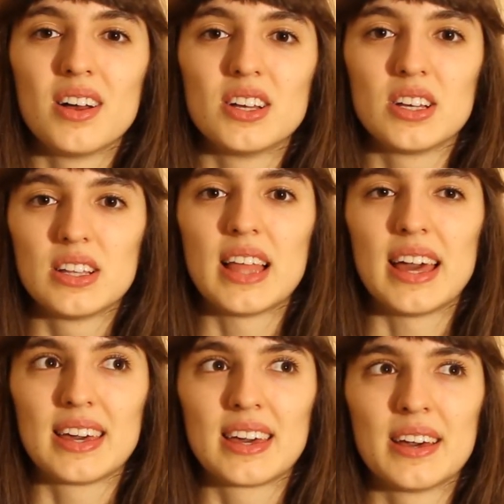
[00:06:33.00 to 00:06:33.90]

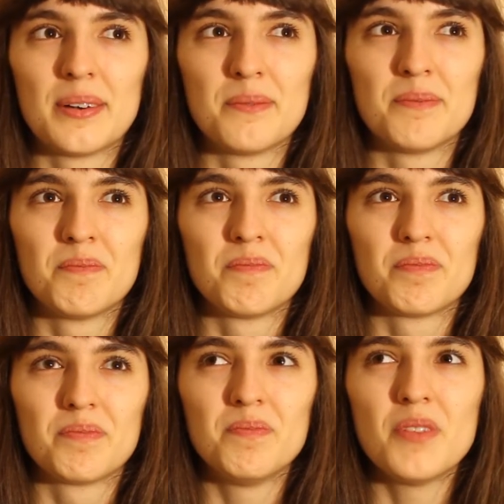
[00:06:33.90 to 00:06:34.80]
like,
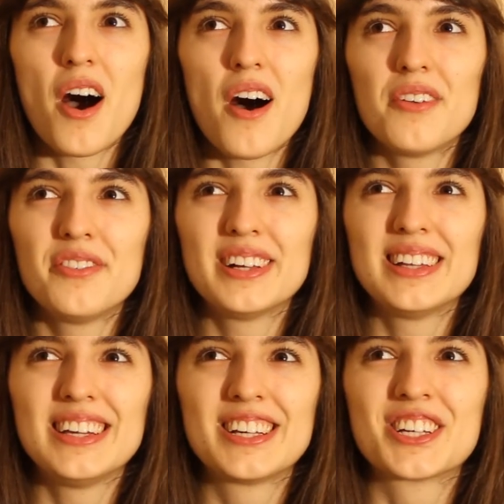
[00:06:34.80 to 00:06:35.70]
not
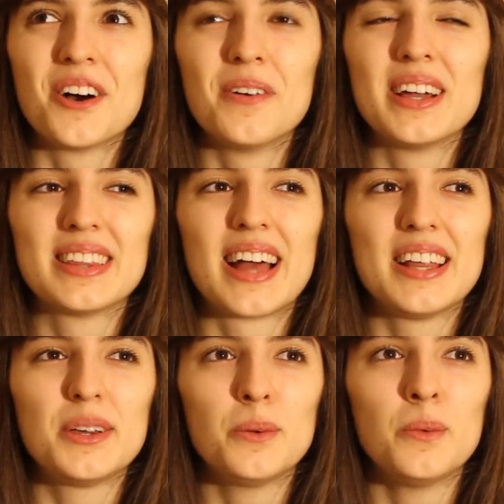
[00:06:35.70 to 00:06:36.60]
really showing
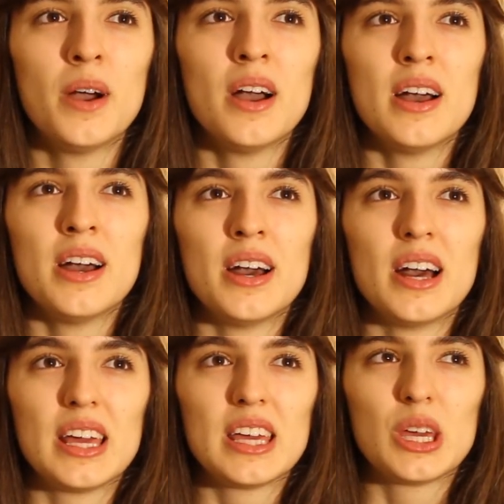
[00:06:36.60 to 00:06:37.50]
that
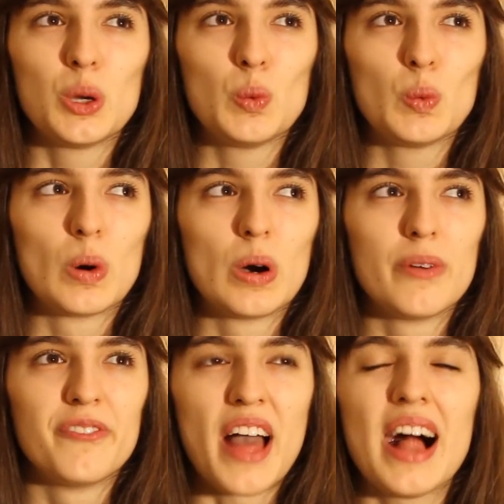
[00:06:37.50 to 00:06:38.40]
you
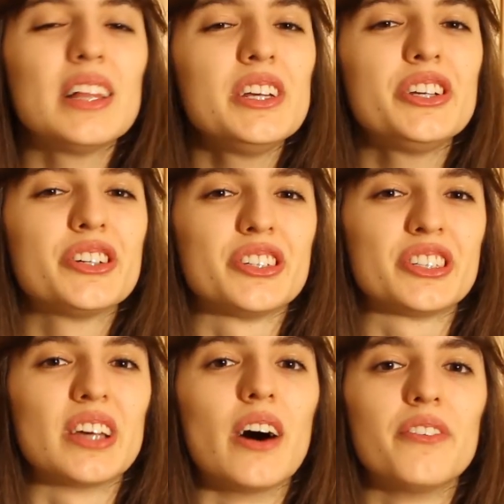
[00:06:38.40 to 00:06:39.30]
value
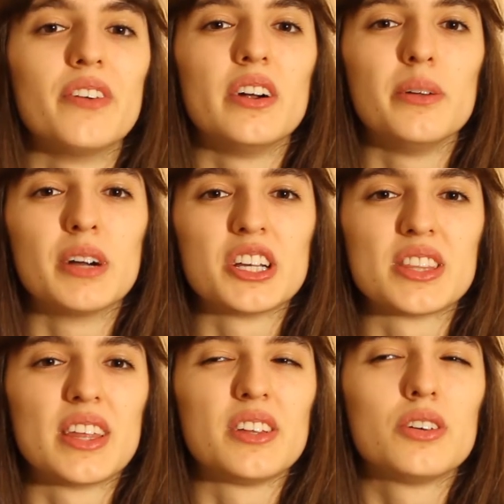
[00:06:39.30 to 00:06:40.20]
yourself very much,
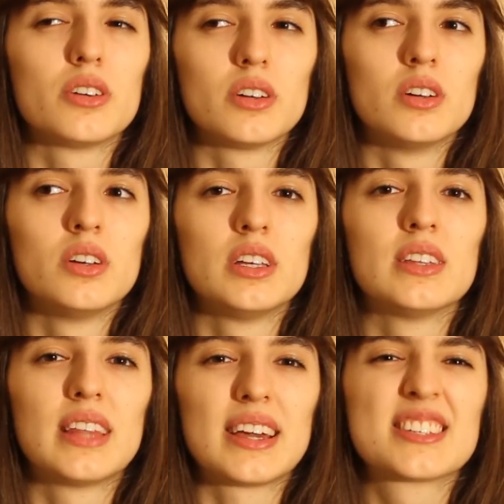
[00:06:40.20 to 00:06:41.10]
and that you're,
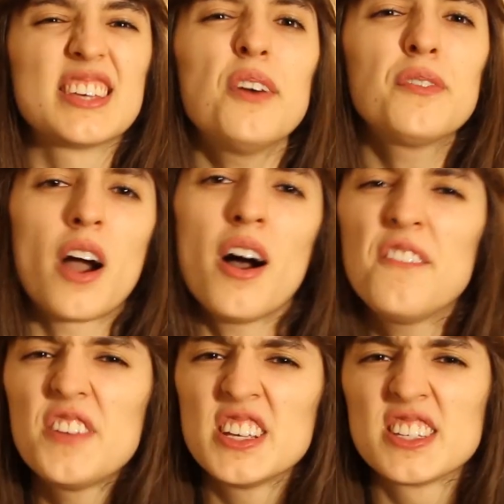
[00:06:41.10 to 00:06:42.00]
like,
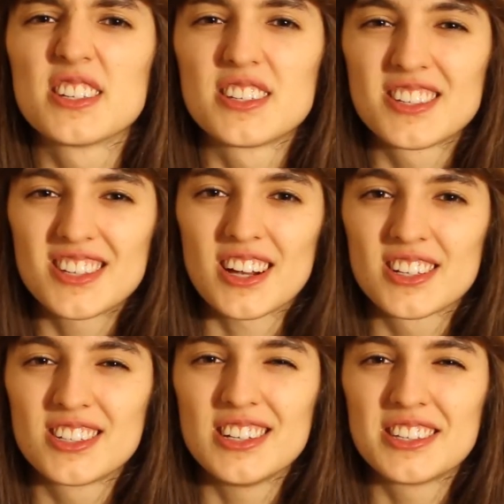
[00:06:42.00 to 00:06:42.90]
self-confidence is
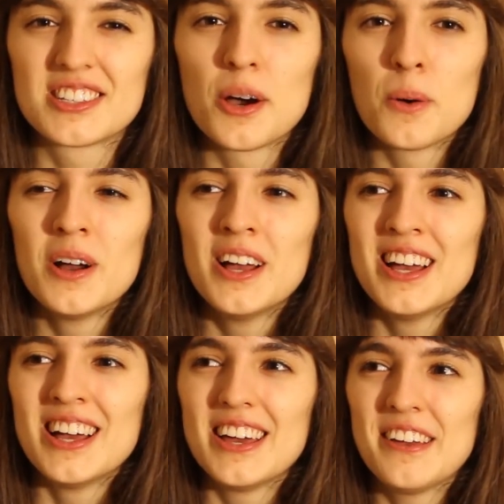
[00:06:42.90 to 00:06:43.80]
sexy. So
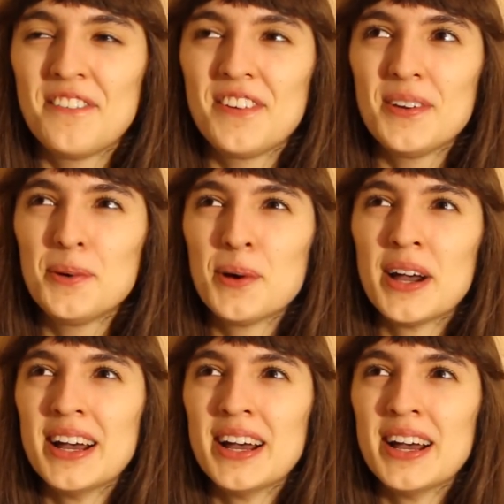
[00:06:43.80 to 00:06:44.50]
if you